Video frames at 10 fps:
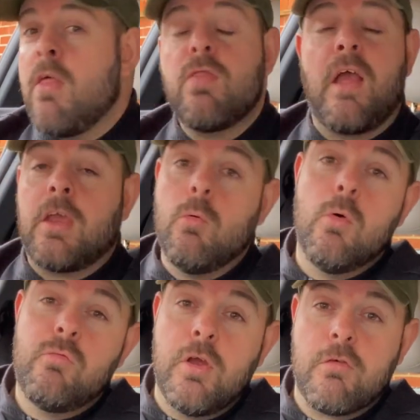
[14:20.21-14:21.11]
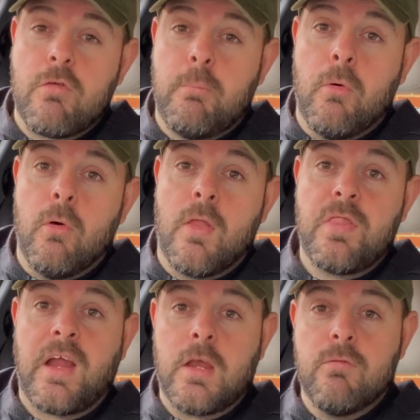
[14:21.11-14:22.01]
Thank you all for your support, and
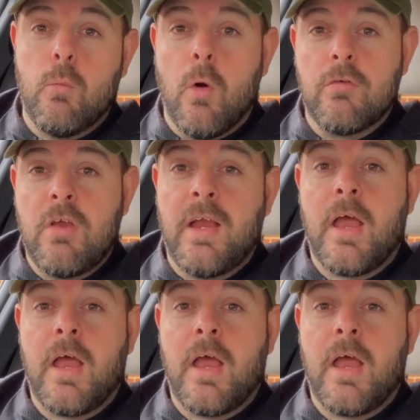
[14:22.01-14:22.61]
thank you for watching,